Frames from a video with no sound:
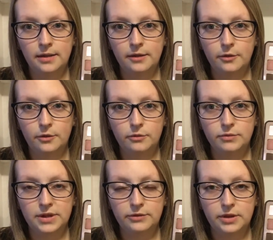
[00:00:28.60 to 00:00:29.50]
They're all
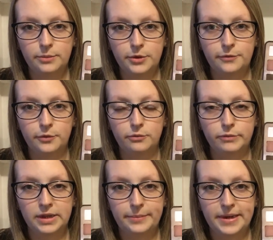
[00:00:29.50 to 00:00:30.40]
really, really beautiful and
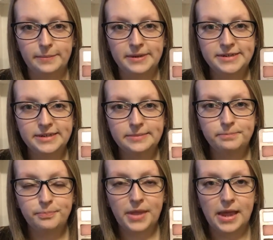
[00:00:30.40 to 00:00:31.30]
really pigmented
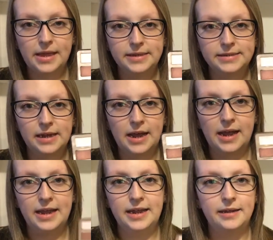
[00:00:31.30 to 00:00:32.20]
and
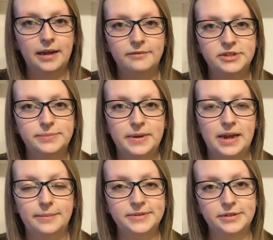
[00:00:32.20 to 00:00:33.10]
I have just been
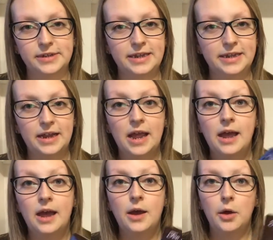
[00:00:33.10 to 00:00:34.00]
absolutely
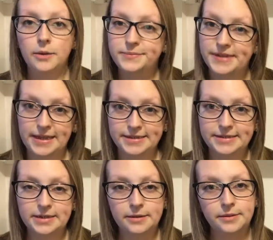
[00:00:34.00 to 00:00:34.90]

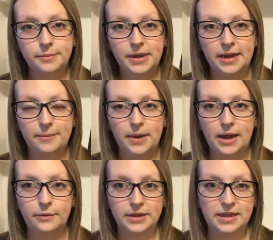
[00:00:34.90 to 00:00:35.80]
obsessed but um,
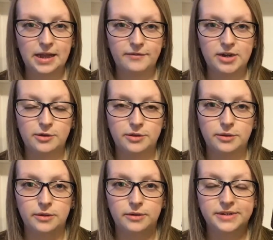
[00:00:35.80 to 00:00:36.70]
I will link that video in
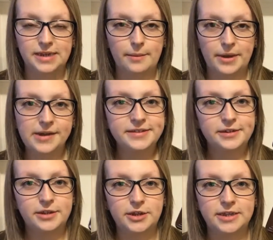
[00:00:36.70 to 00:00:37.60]
the down bar so
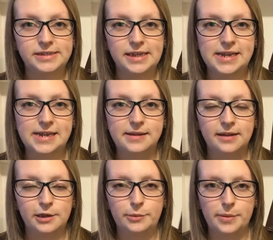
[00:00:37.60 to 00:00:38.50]
that you can see
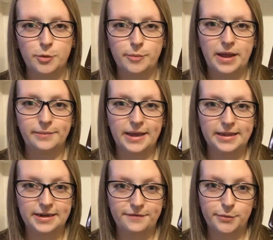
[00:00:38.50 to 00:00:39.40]
a little bit more about the
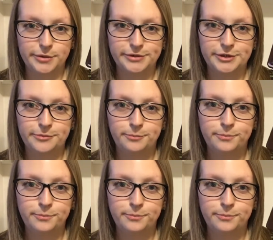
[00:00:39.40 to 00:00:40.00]
palette if you want to.